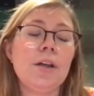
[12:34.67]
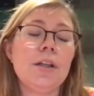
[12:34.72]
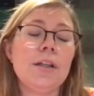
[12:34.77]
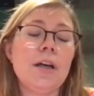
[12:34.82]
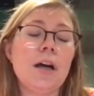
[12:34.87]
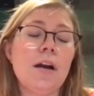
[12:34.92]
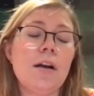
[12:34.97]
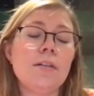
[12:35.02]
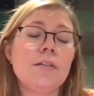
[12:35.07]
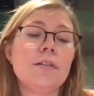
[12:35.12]

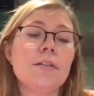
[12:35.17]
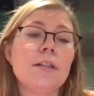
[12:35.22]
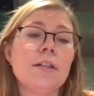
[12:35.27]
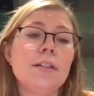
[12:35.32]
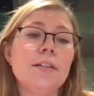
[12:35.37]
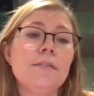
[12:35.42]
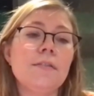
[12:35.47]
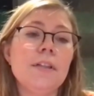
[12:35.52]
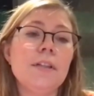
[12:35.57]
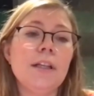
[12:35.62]

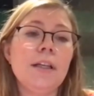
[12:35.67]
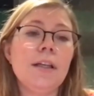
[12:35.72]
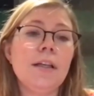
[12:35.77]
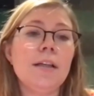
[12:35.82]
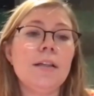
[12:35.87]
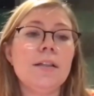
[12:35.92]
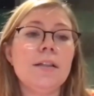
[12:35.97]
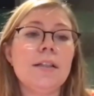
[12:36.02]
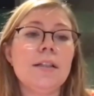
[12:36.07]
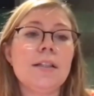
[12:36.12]
Alternatively,
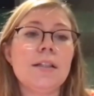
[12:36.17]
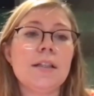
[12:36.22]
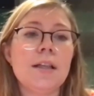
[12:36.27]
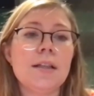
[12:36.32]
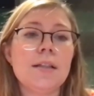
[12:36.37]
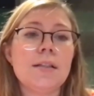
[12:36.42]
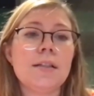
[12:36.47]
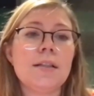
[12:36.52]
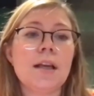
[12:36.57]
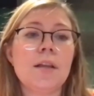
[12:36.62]
this
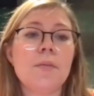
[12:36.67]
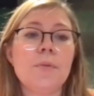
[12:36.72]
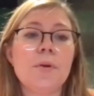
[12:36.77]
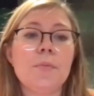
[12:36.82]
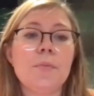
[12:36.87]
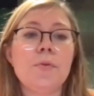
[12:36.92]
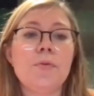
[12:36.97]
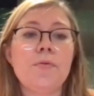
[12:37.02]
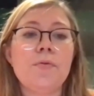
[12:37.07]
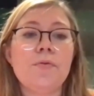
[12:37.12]
test can be
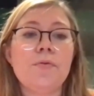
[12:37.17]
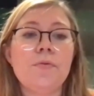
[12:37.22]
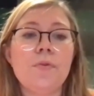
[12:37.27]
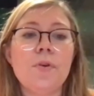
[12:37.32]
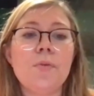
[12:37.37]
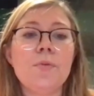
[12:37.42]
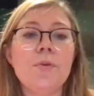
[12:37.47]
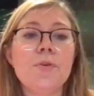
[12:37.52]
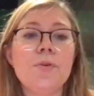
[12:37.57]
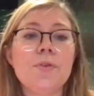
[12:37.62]

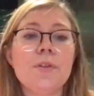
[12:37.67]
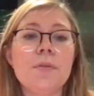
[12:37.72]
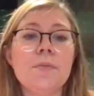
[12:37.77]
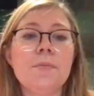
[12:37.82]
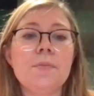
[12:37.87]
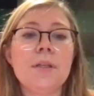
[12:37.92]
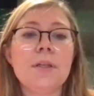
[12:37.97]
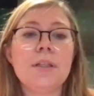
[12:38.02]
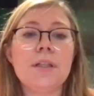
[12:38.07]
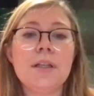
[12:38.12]
performed
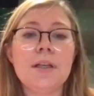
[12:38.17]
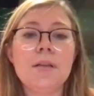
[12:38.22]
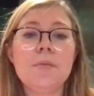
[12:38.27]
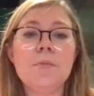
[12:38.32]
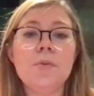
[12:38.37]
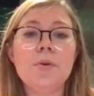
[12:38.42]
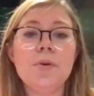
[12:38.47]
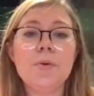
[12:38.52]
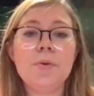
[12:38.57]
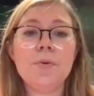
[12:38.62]
using
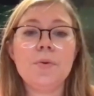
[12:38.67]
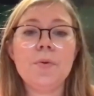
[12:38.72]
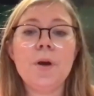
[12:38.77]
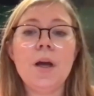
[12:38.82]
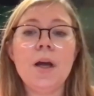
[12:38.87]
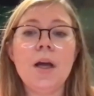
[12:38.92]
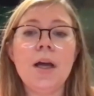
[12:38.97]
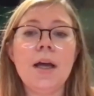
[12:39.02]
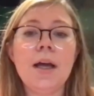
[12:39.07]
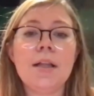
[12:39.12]
methylene blue,
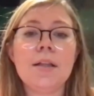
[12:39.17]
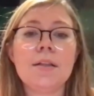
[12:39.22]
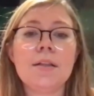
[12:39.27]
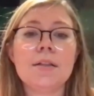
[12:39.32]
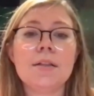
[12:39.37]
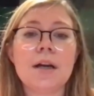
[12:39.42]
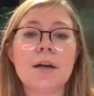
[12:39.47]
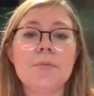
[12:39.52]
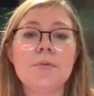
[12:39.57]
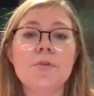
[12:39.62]
and the
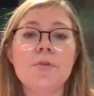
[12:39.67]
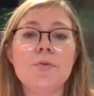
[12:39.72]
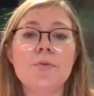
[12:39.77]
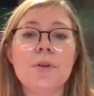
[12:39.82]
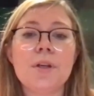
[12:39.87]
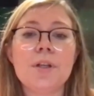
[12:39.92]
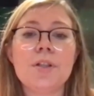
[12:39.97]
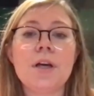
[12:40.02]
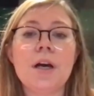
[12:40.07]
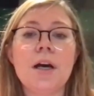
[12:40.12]
time to
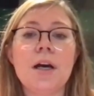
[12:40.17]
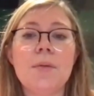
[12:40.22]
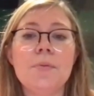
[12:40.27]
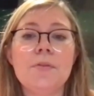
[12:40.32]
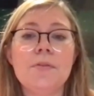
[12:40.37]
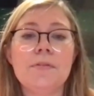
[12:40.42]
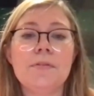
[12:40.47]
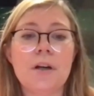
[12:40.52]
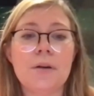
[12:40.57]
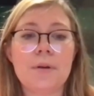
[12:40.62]
reach the
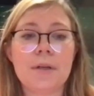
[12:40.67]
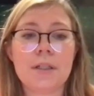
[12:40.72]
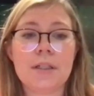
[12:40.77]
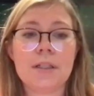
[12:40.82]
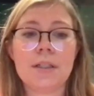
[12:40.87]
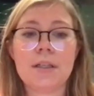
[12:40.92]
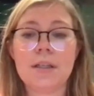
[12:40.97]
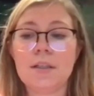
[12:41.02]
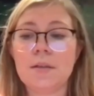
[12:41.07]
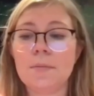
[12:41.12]

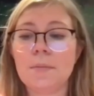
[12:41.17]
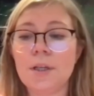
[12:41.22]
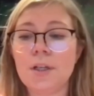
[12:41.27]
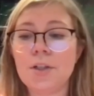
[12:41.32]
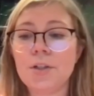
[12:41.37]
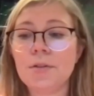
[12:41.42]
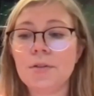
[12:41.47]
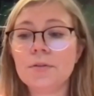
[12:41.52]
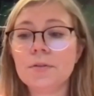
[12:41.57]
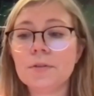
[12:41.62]
hypopharynx is
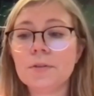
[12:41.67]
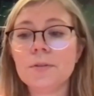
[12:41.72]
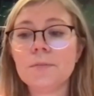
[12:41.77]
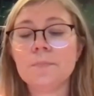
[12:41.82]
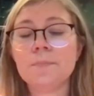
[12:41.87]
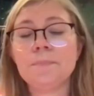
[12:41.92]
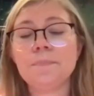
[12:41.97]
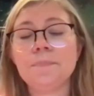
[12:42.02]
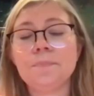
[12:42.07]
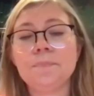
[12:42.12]
measured.
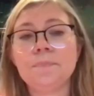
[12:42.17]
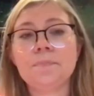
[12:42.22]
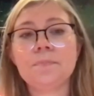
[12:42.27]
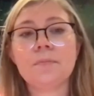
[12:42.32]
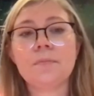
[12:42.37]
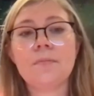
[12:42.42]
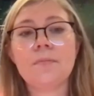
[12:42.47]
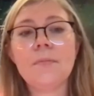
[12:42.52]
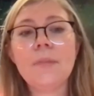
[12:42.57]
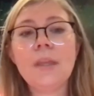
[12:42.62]

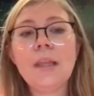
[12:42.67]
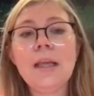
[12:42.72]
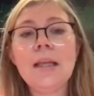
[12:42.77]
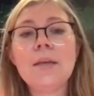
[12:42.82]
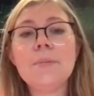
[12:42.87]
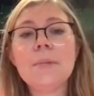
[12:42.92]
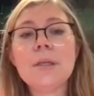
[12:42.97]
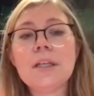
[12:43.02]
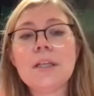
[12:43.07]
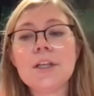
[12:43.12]

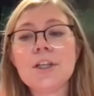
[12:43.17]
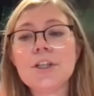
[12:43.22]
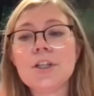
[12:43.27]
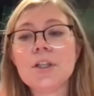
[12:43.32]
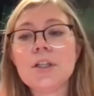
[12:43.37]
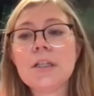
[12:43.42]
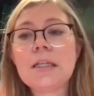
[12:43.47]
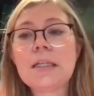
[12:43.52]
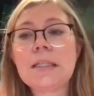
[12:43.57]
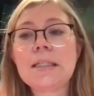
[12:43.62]

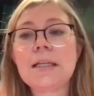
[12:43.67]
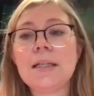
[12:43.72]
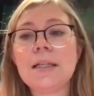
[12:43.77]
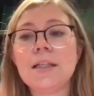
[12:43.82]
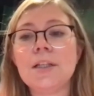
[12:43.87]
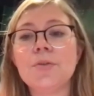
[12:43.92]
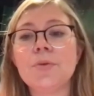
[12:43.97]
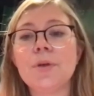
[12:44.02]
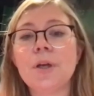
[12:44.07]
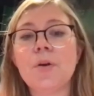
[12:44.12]
Limitation is that
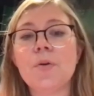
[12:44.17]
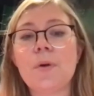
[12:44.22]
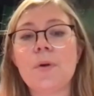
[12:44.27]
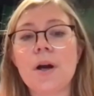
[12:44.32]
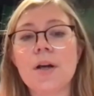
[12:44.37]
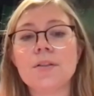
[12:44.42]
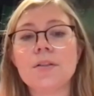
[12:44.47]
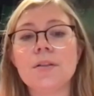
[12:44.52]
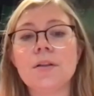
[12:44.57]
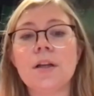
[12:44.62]
it
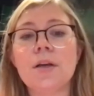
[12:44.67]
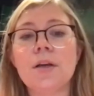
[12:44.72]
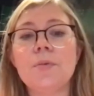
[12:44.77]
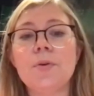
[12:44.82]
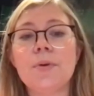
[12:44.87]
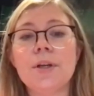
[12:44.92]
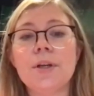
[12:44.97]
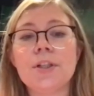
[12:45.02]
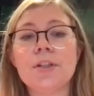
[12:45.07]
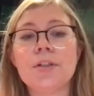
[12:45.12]
requires the
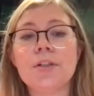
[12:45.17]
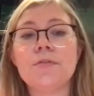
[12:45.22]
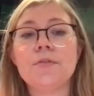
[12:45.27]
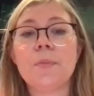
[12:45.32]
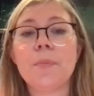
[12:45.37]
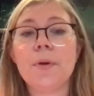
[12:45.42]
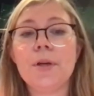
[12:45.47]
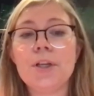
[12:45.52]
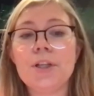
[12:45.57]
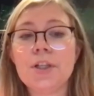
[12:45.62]
collaboration of the
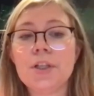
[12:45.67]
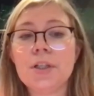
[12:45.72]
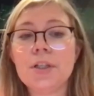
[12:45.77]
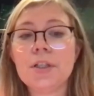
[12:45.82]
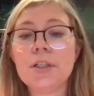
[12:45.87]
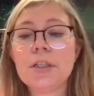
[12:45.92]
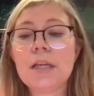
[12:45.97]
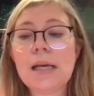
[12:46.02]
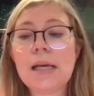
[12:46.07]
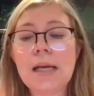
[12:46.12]

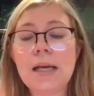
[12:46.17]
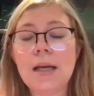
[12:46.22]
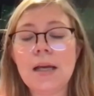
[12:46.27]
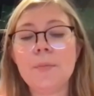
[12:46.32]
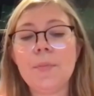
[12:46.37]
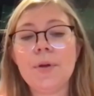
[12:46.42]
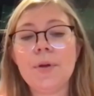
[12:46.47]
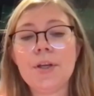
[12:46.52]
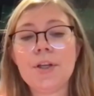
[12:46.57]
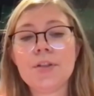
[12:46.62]
patients.
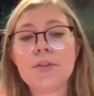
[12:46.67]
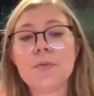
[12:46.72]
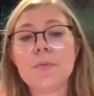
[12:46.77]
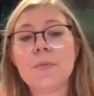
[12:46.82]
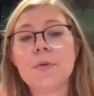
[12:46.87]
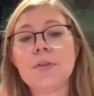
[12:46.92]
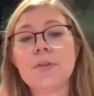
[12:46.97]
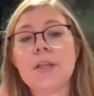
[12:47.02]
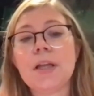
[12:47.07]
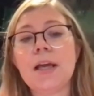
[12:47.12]
Patients
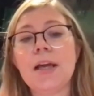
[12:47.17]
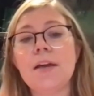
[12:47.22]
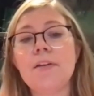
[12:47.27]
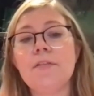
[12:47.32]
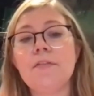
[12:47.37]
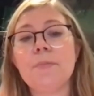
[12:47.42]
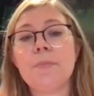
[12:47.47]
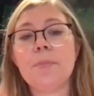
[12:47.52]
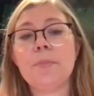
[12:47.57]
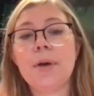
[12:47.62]
must
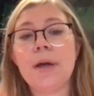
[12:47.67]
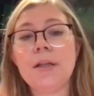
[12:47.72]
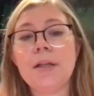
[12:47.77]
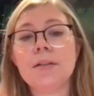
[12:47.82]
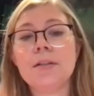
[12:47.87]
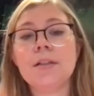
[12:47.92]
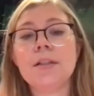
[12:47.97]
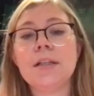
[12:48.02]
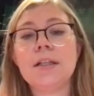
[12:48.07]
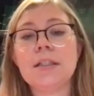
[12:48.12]
have
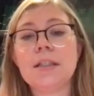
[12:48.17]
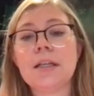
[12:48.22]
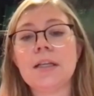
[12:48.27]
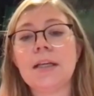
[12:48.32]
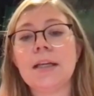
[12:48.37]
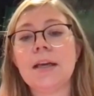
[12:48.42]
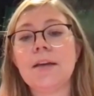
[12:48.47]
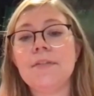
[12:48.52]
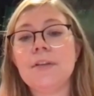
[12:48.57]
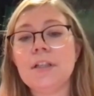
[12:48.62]
patent nasal
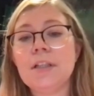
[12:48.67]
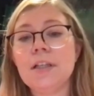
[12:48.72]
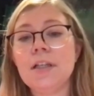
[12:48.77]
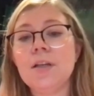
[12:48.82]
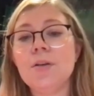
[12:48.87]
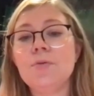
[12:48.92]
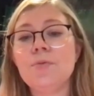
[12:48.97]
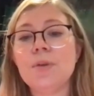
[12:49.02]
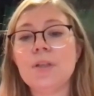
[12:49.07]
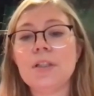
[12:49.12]

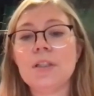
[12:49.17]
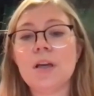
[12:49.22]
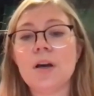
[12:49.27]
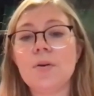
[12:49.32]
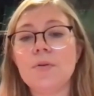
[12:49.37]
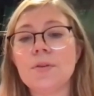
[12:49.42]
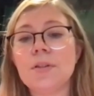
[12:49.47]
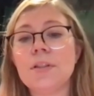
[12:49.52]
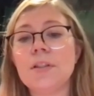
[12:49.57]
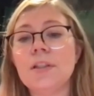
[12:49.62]
cavity
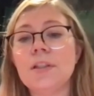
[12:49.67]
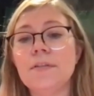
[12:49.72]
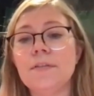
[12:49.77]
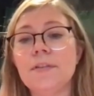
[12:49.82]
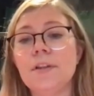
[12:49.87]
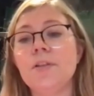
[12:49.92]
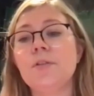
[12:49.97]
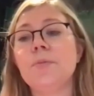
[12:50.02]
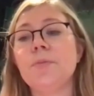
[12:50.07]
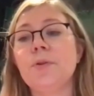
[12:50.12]
without
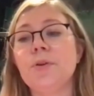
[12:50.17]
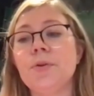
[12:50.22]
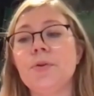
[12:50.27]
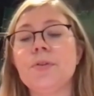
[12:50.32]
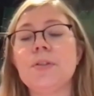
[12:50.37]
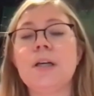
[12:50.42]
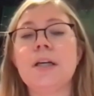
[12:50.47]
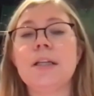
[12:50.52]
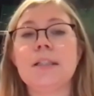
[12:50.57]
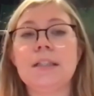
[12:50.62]
severe
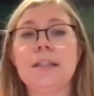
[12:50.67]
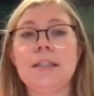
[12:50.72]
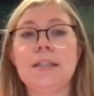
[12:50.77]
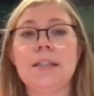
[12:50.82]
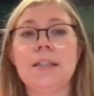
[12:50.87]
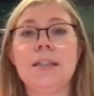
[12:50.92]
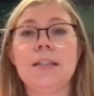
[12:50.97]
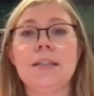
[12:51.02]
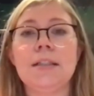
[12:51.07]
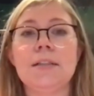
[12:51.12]
mucosal
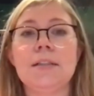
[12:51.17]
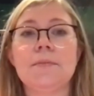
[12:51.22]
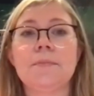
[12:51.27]
disease.